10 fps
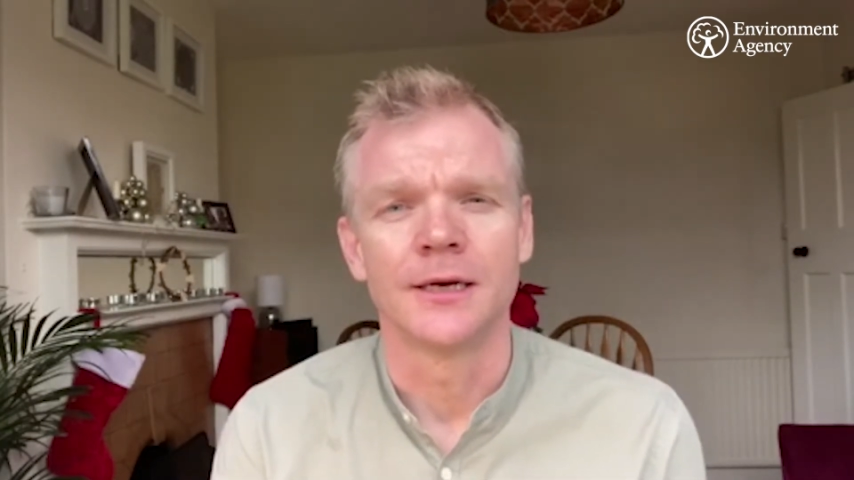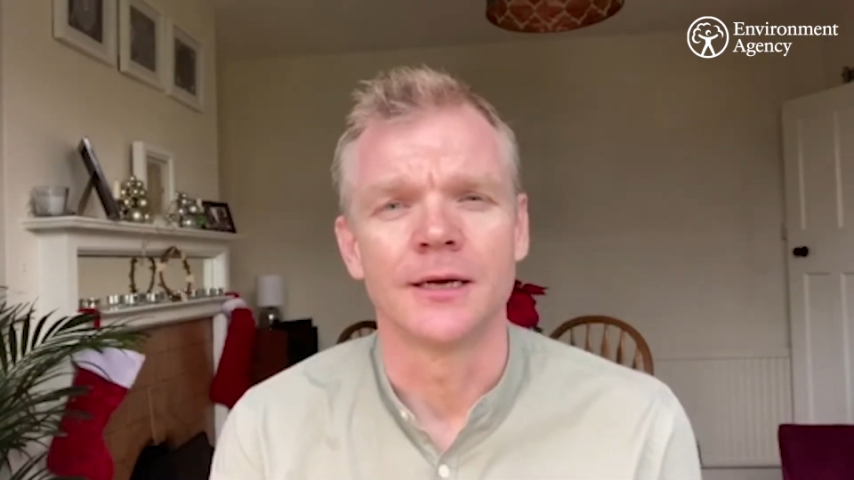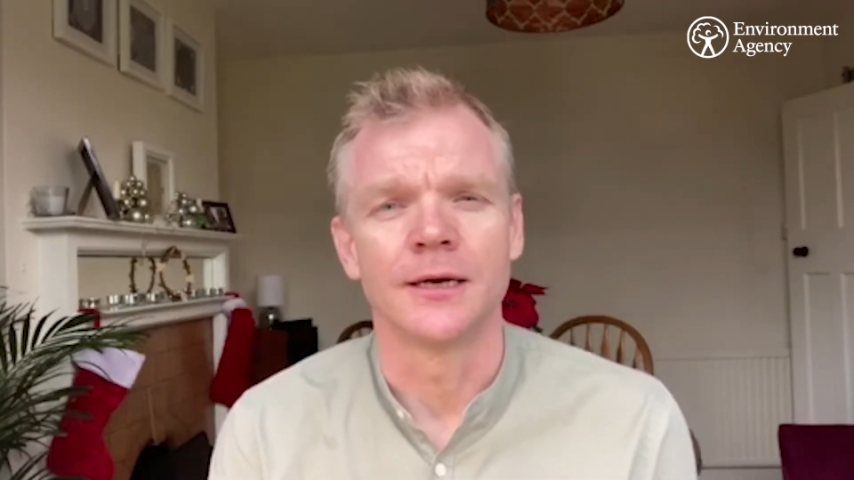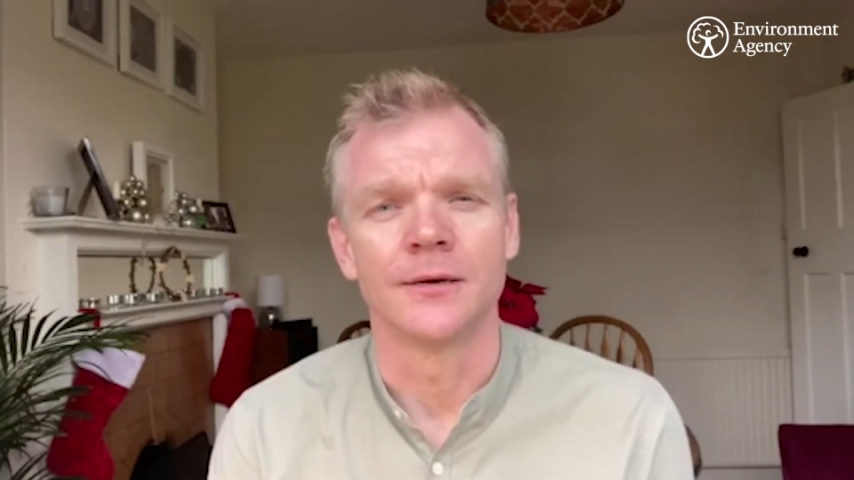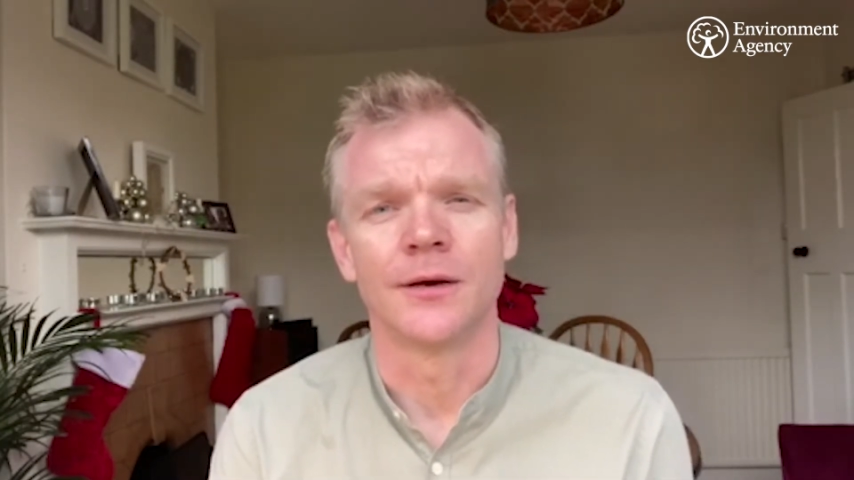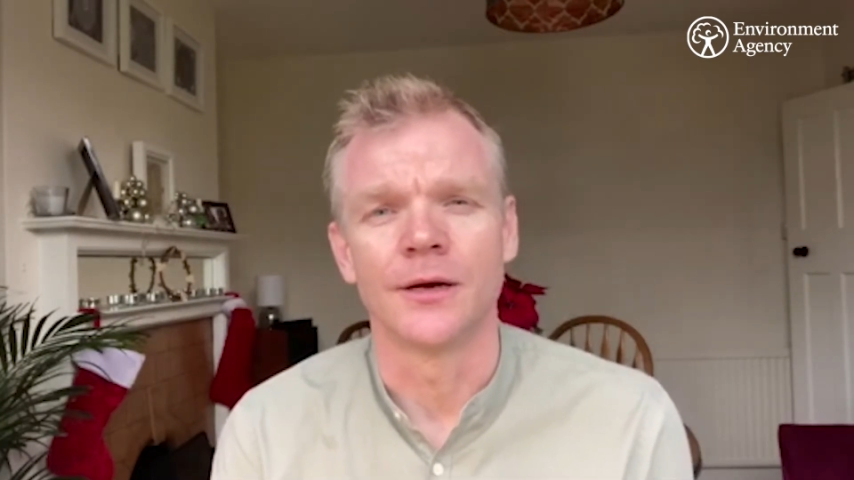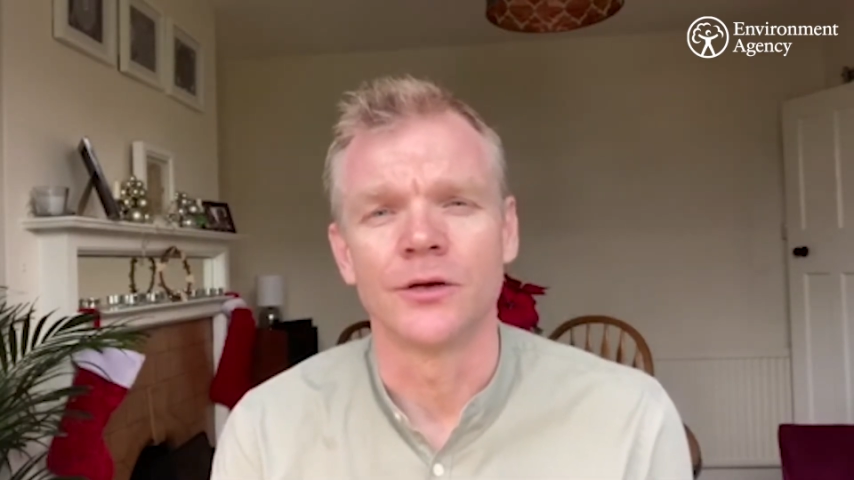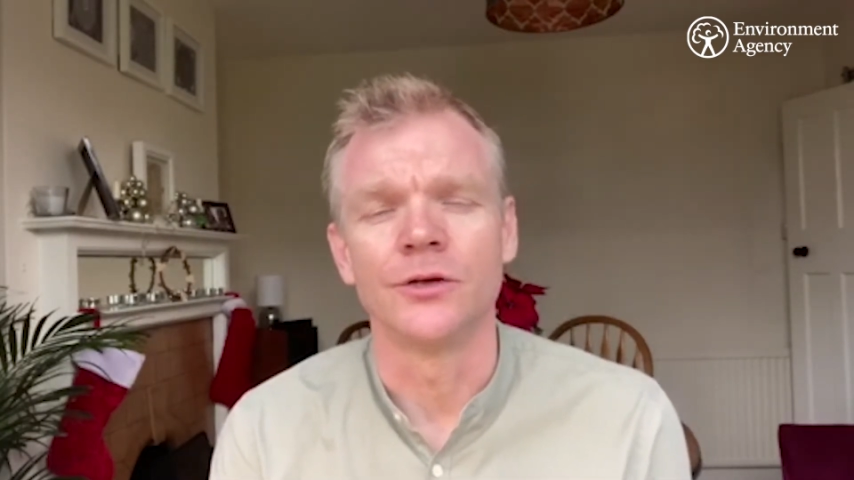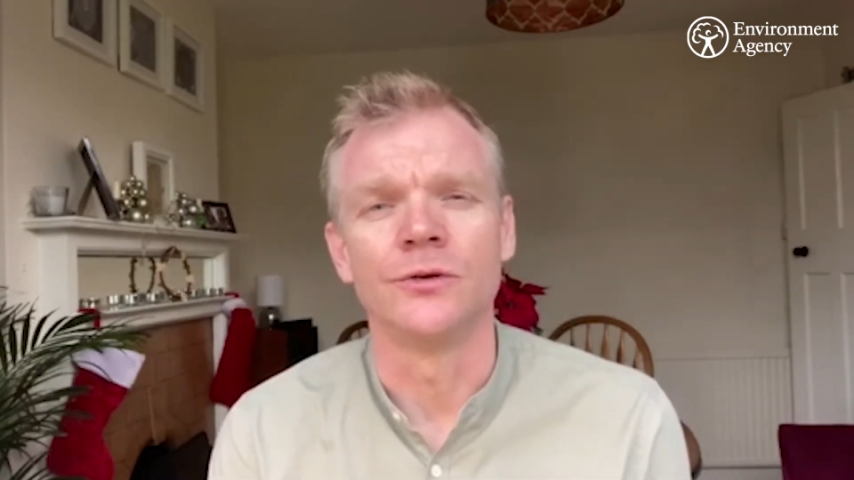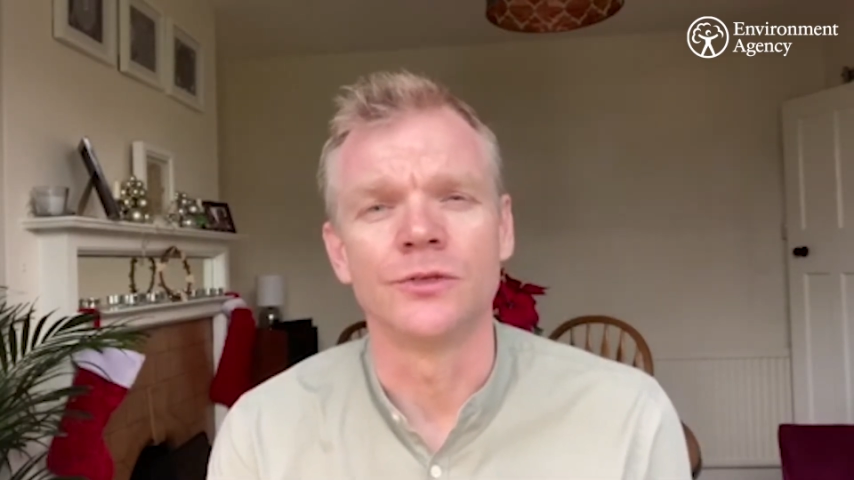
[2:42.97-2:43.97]

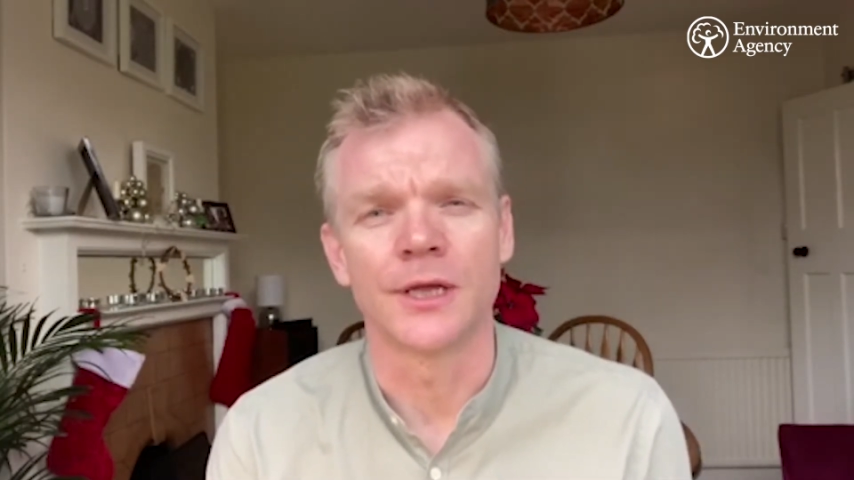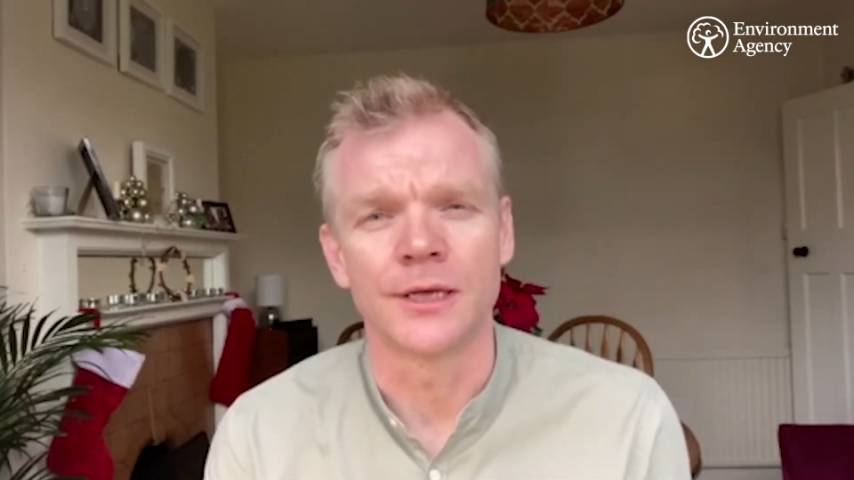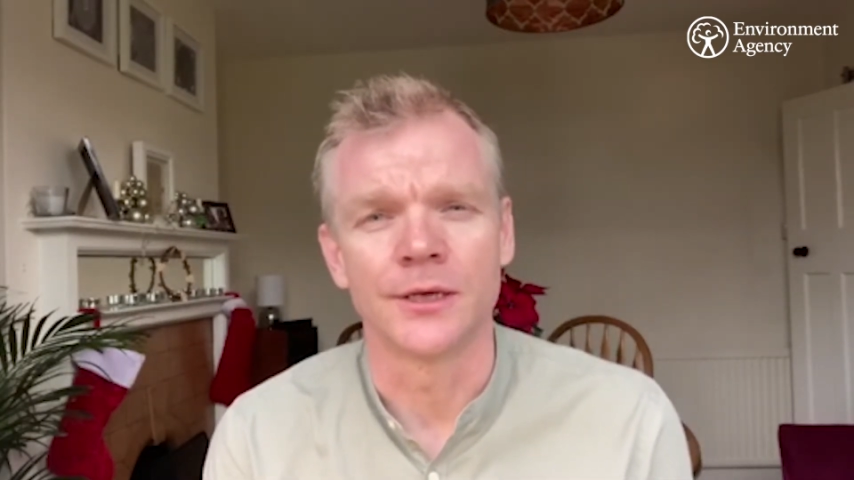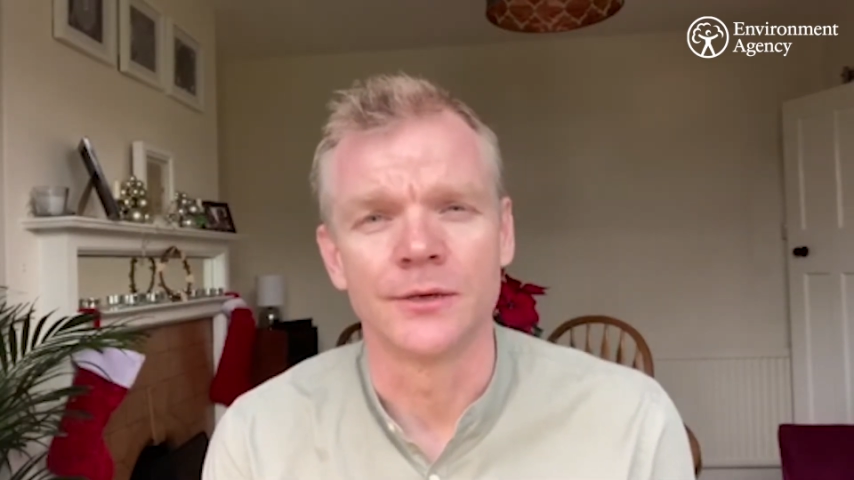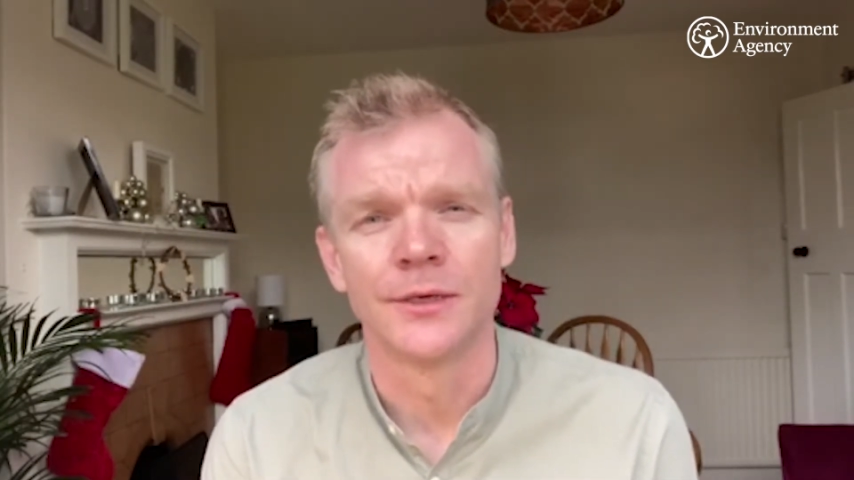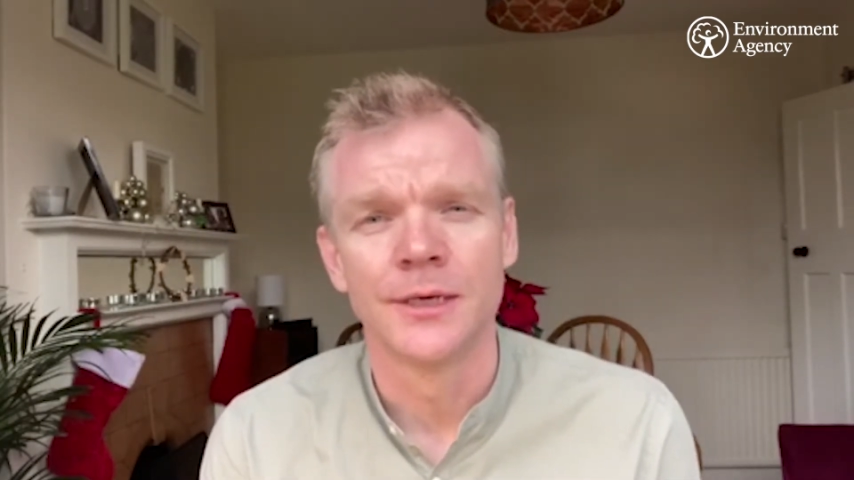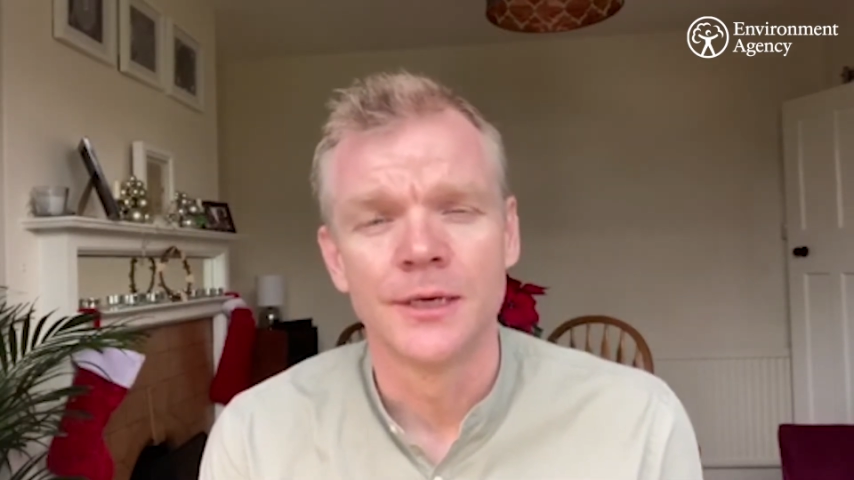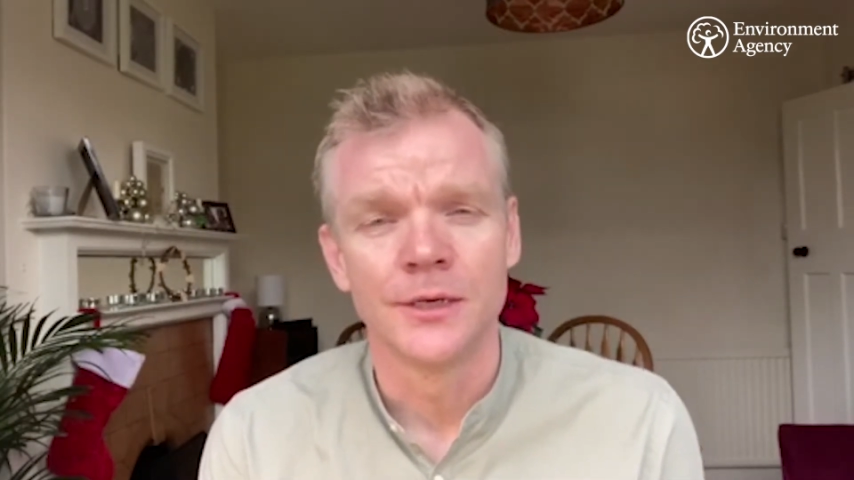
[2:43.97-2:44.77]
a huge thank you.